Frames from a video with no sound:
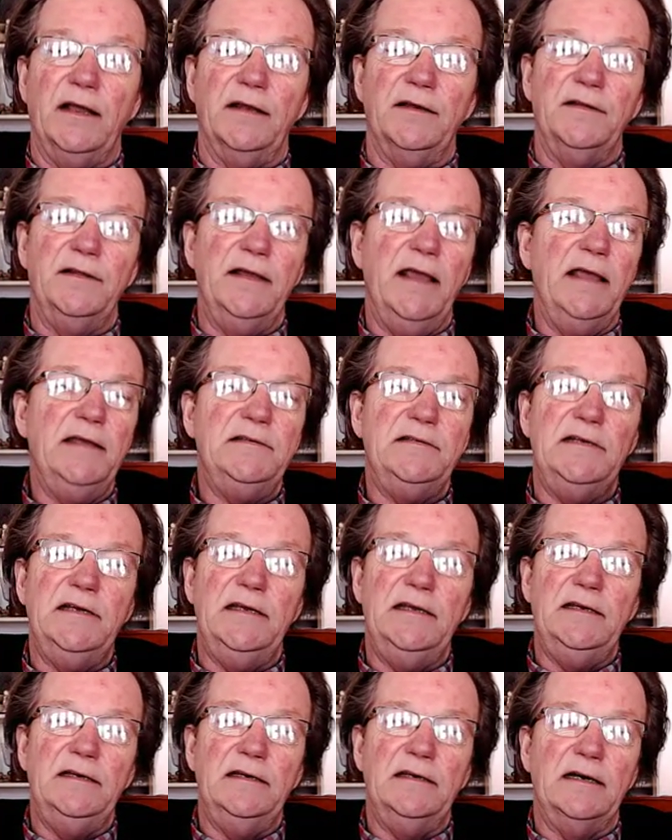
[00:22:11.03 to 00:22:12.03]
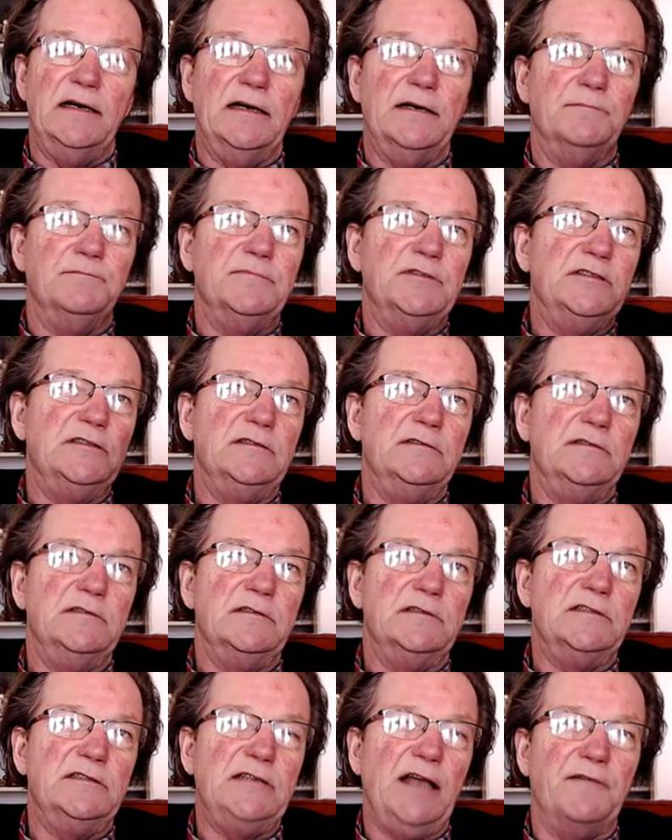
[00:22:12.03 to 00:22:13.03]
In the
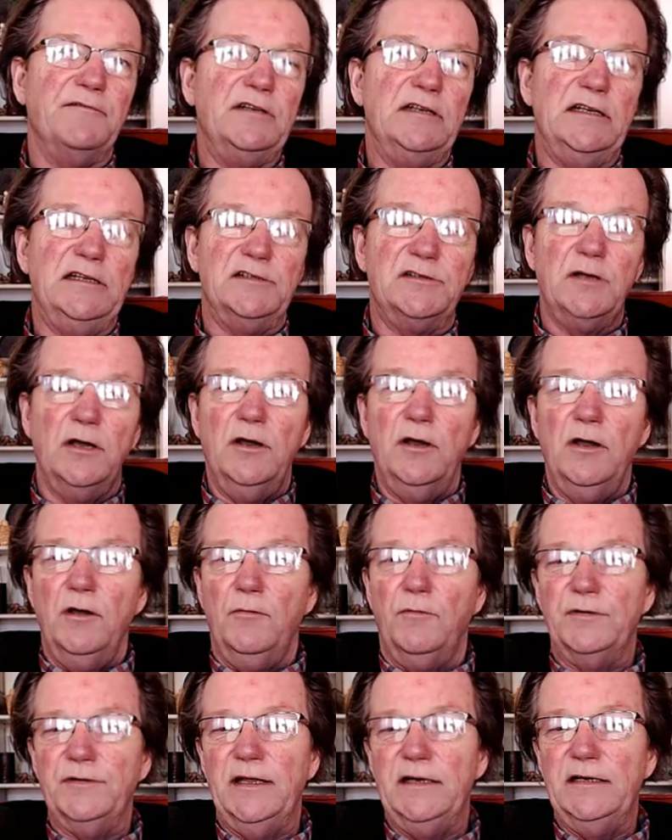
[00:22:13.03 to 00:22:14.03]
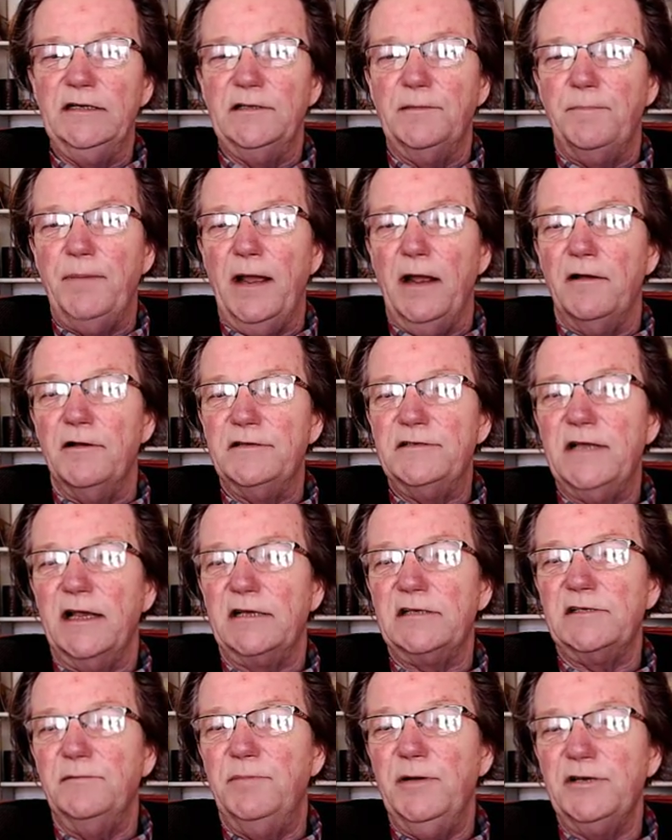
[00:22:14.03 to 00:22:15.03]
1870s, when they did the Paris
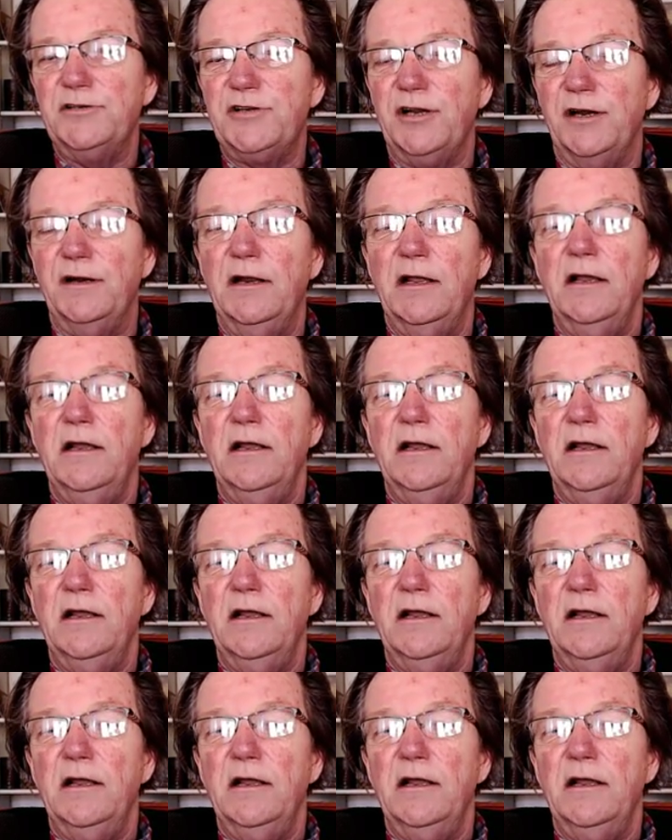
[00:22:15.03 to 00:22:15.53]
exhibition,